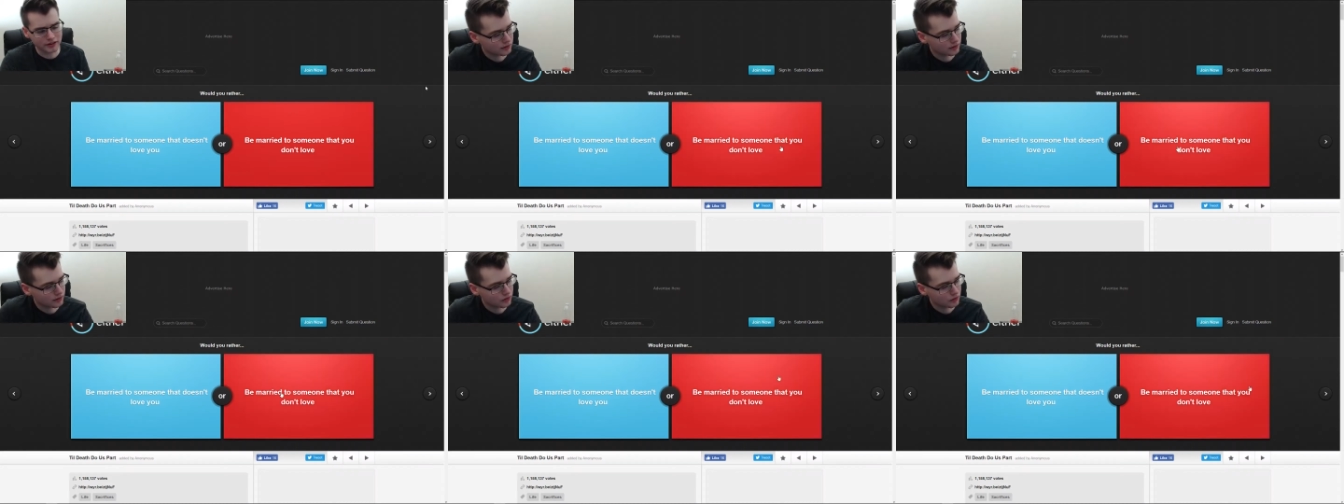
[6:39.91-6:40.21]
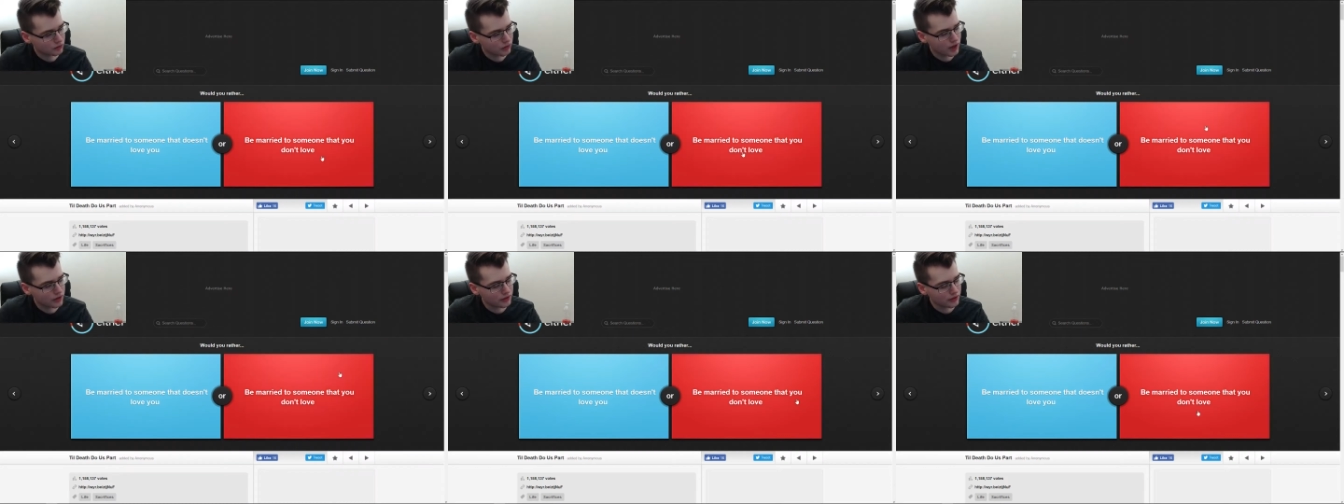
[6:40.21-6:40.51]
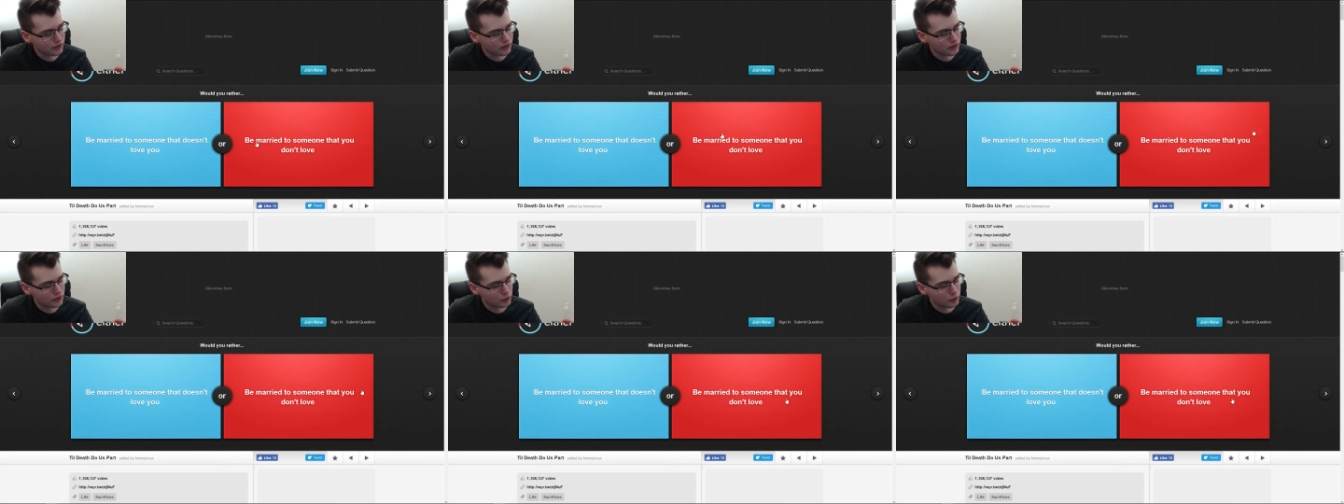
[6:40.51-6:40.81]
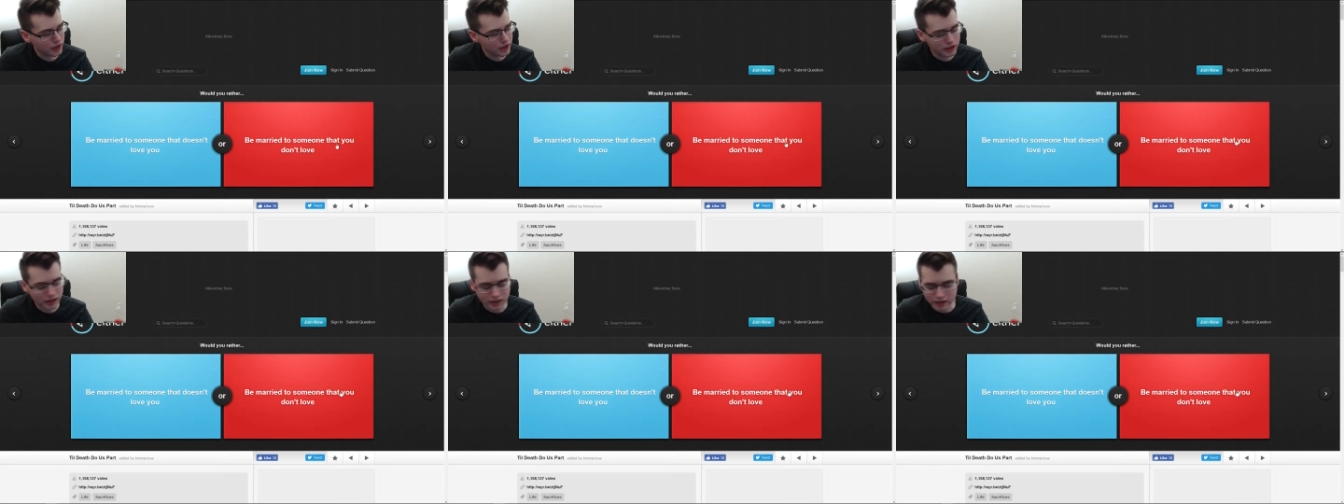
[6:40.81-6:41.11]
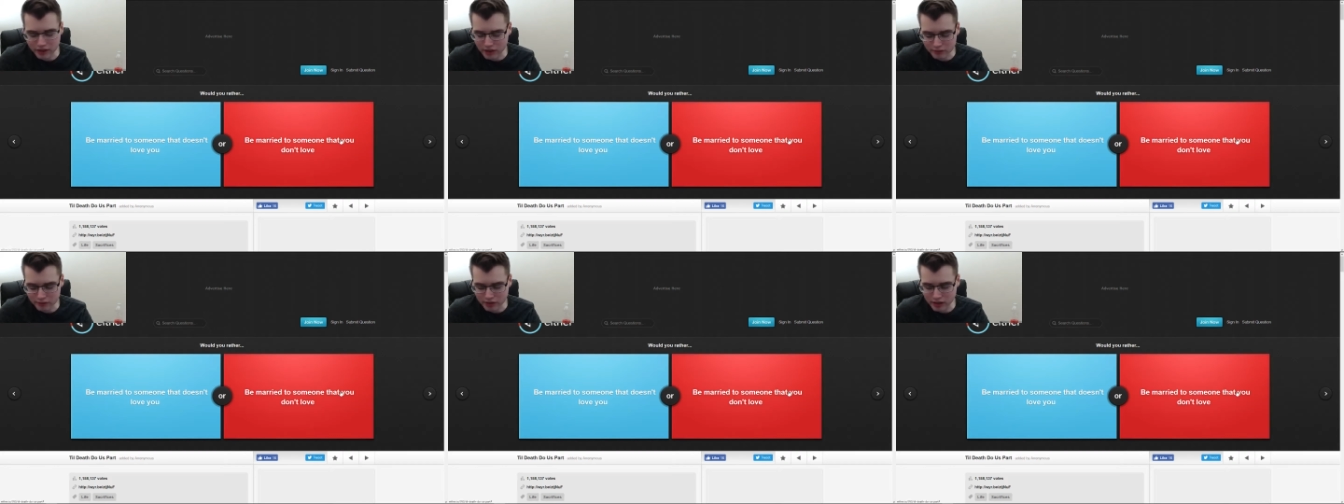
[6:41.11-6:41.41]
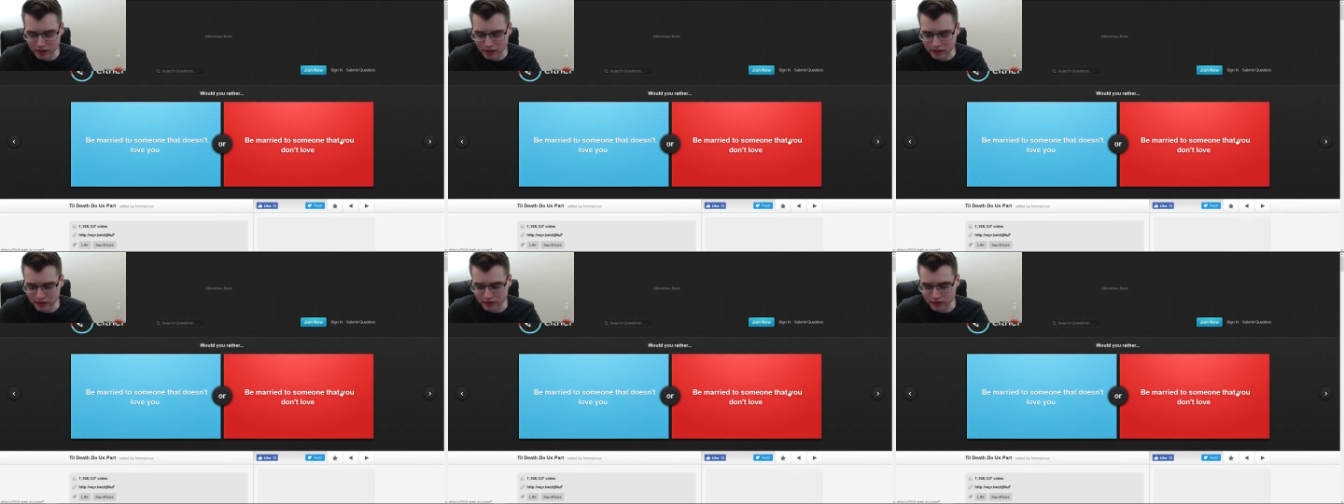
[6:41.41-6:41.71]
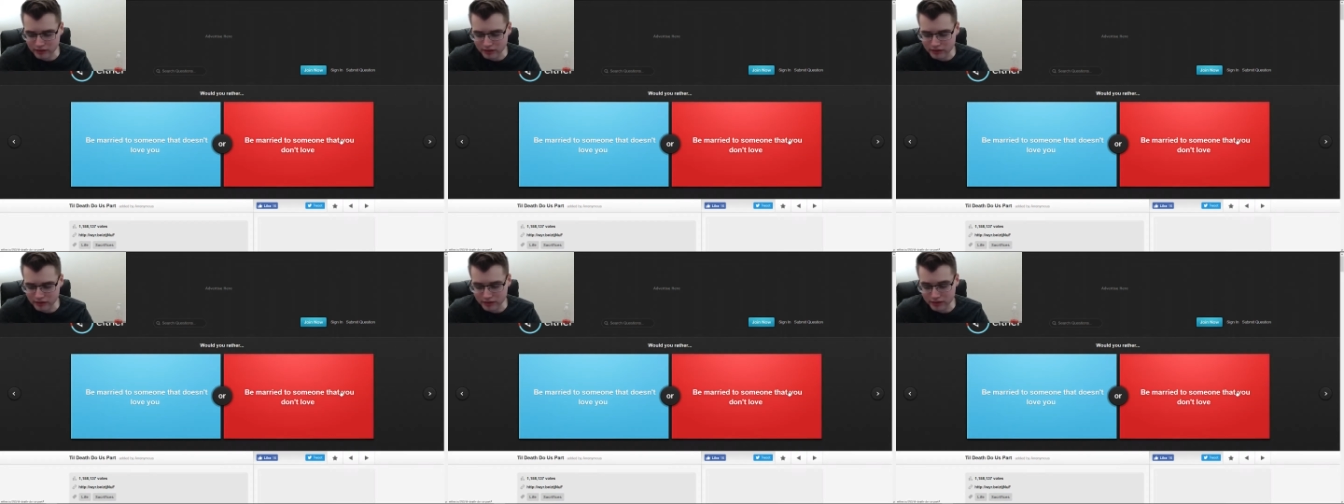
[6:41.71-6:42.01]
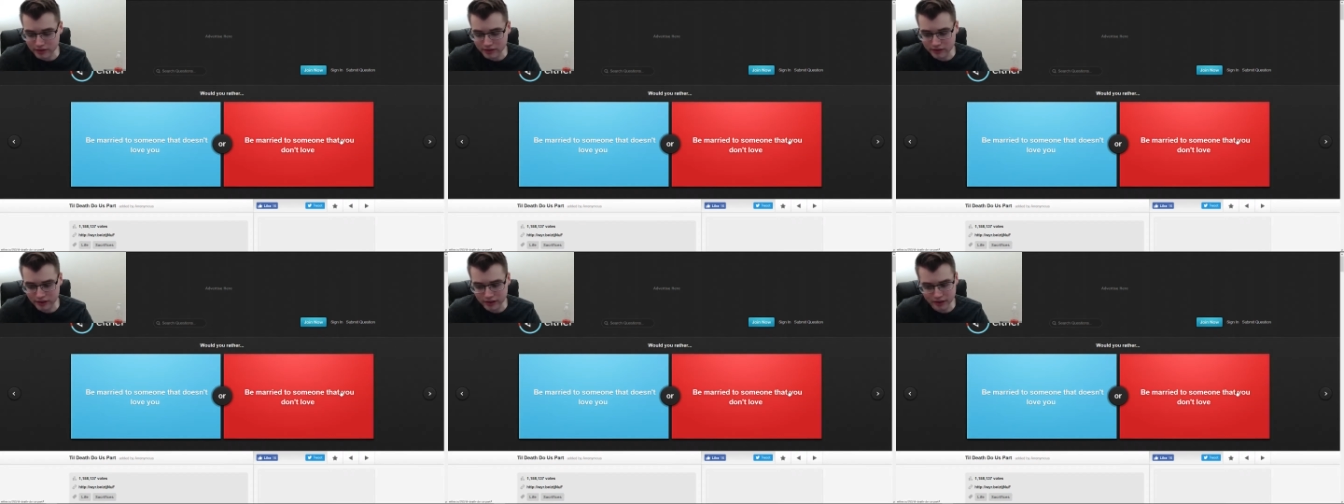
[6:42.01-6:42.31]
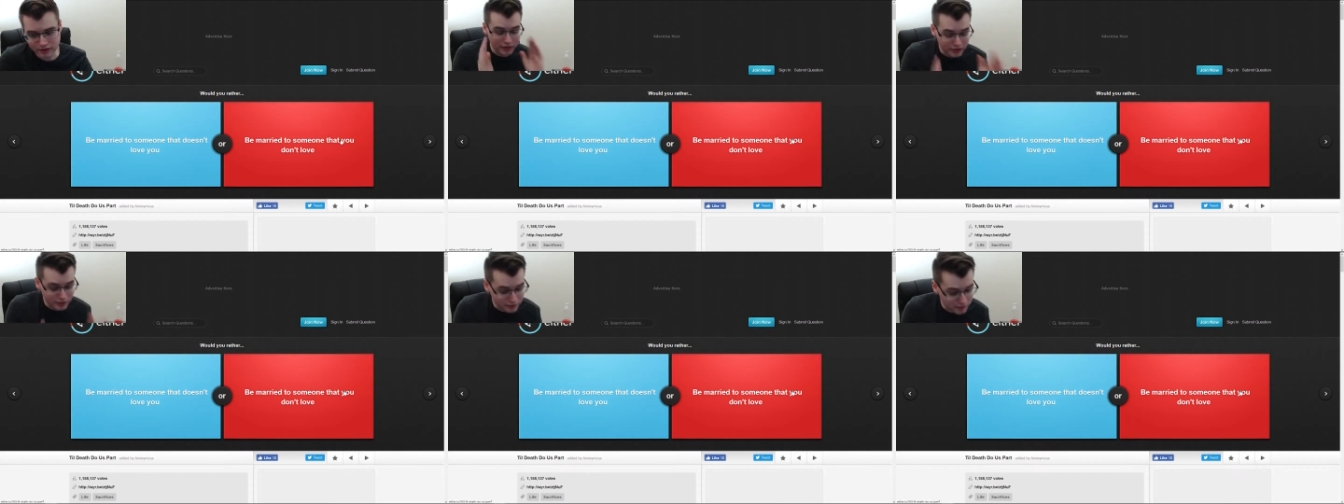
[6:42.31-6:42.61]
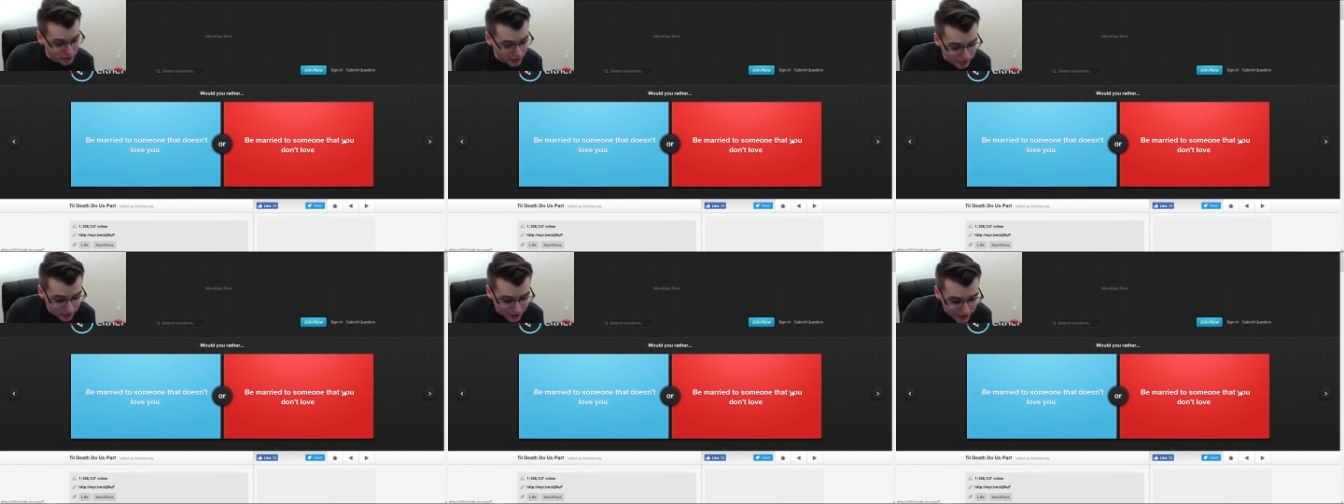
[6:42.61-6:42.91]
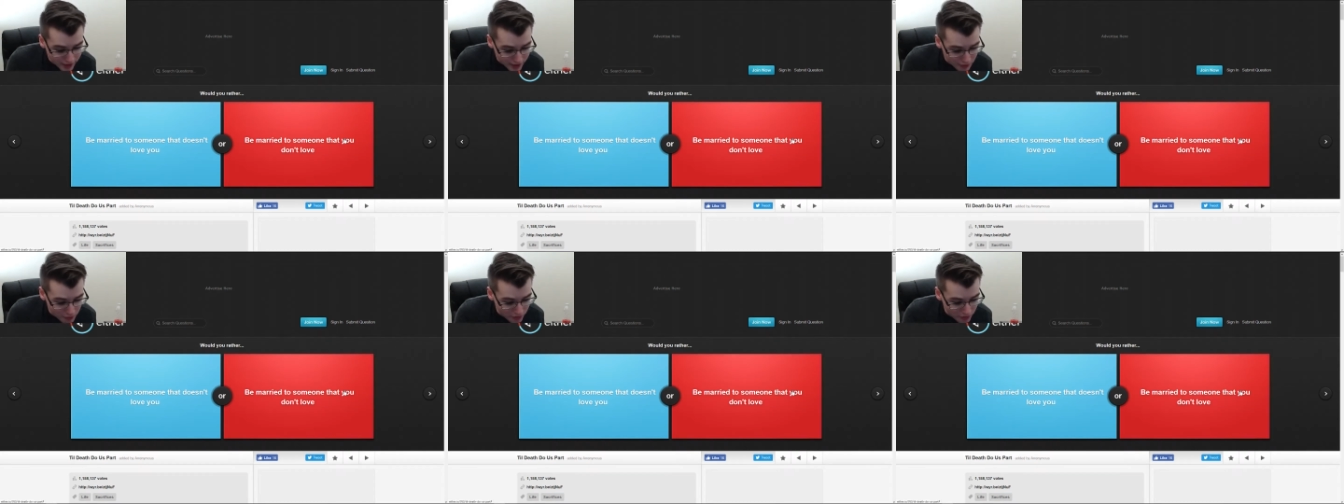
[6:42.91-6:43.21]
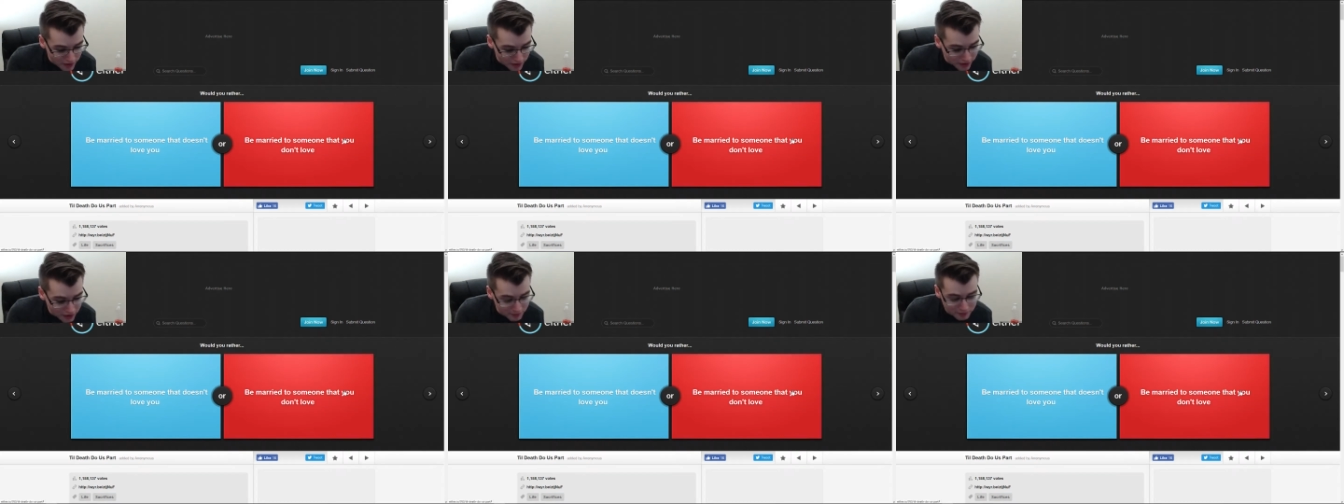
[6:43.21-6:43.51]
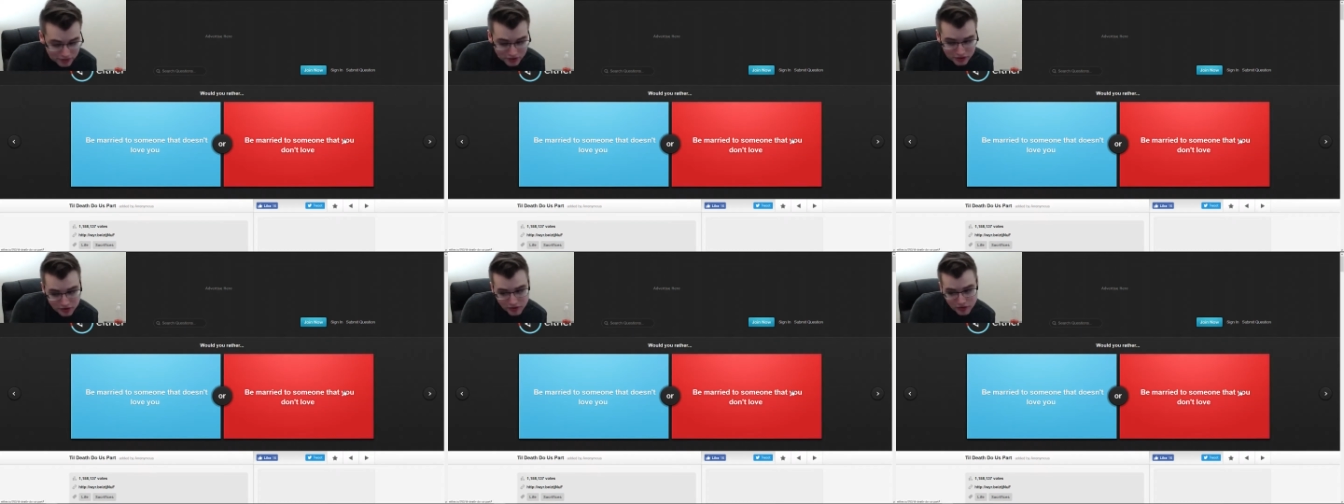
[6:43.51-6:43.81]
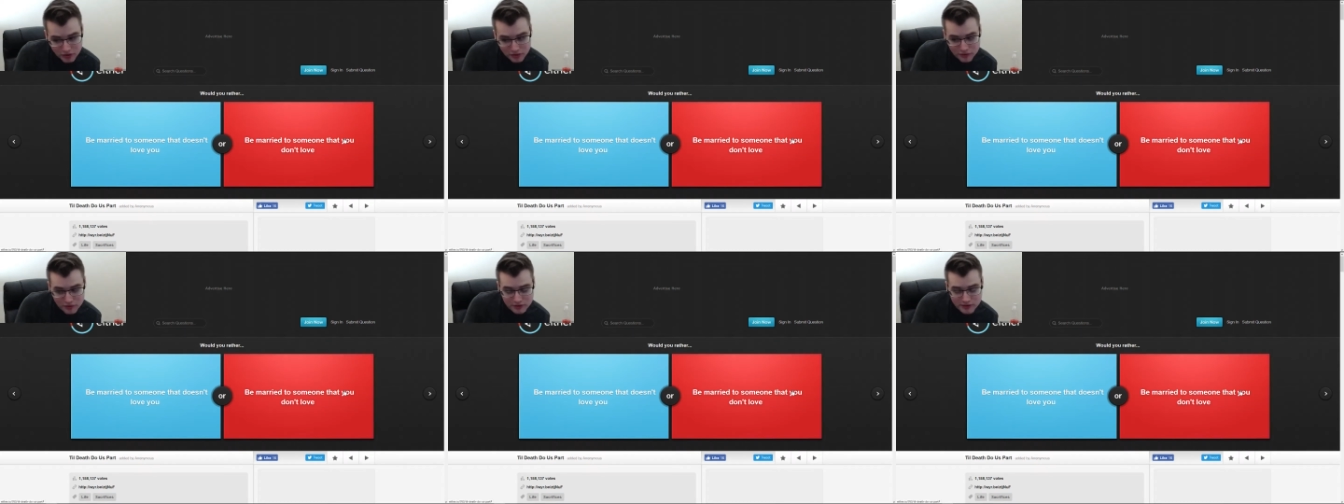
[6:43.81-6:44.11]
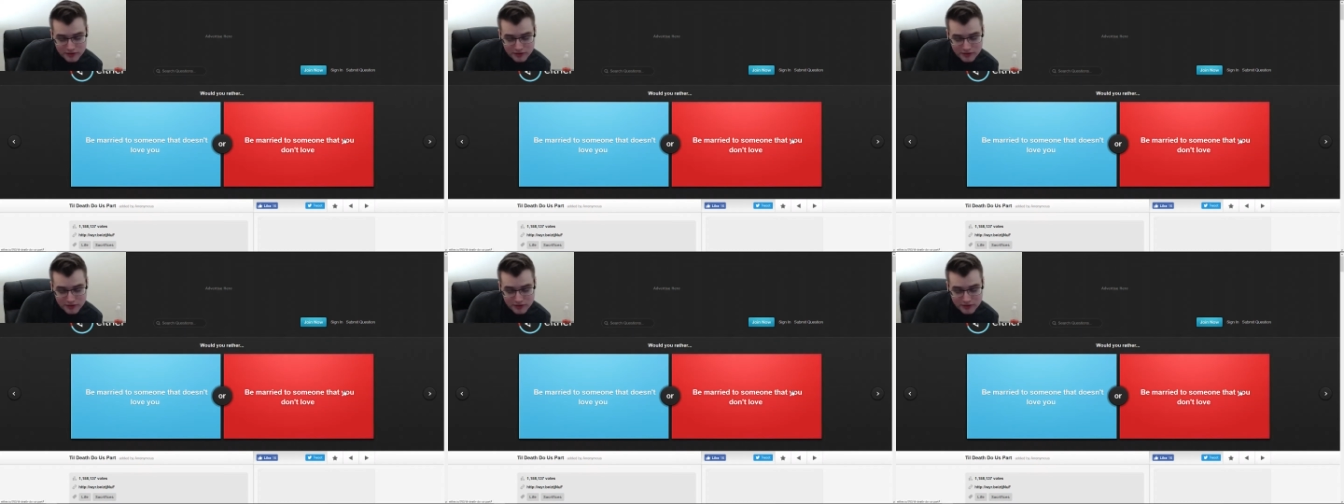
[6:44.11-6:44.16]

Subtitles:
rather than waking up and she's like, here I am waking up to you,